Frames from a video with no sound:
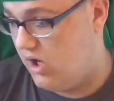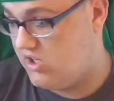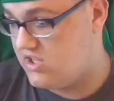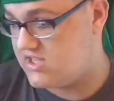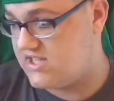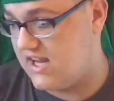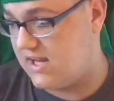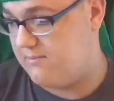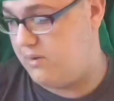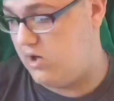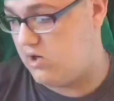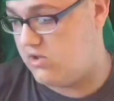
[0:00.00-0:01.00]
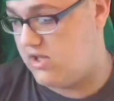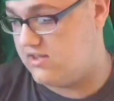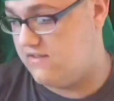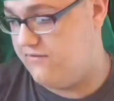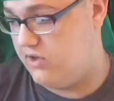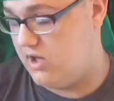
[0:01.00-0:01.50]
So on to the second
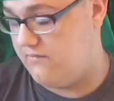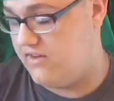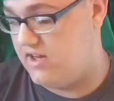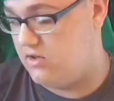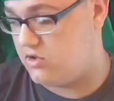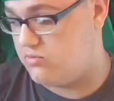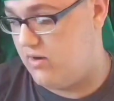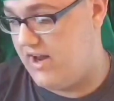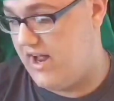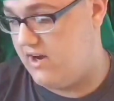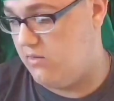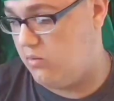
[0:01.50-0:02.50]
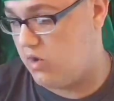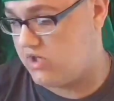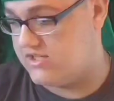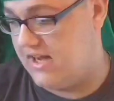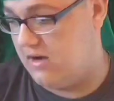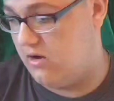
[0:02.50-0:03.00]
punter that the Philadelphia Eagles went ahead
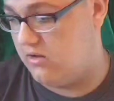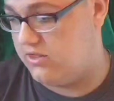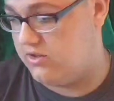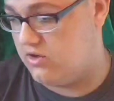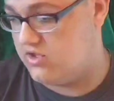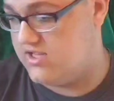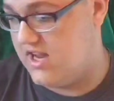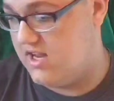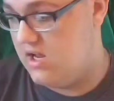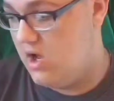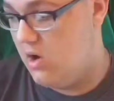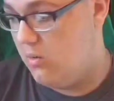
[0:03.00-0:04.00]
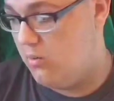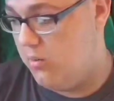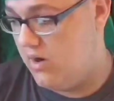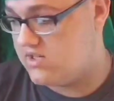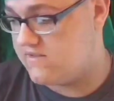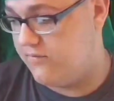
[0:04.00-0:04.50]
and worked out on Thursday
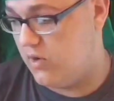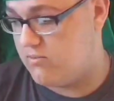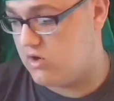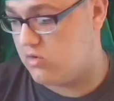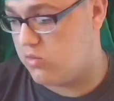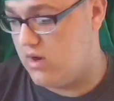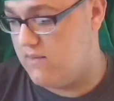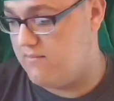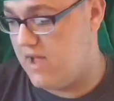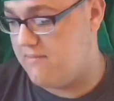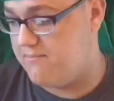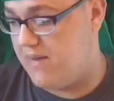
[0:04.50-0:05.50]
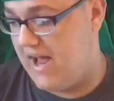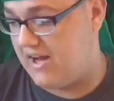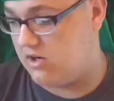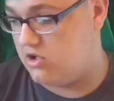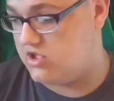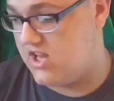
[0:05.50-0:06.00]
was former Green Bay
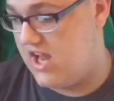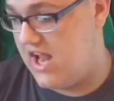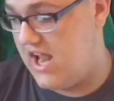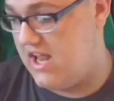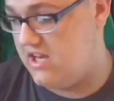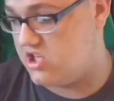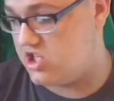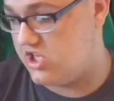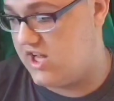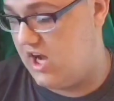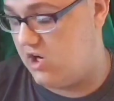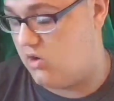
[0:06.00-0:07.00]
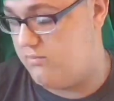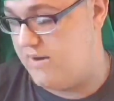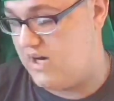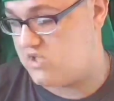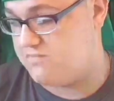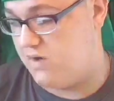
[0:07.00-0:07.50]
Packers and the
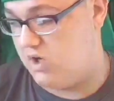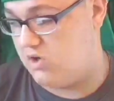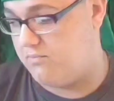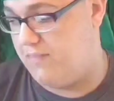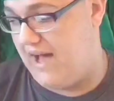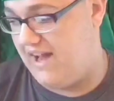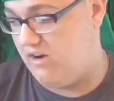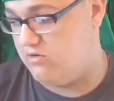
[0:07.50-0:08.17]
Chicago Bears punter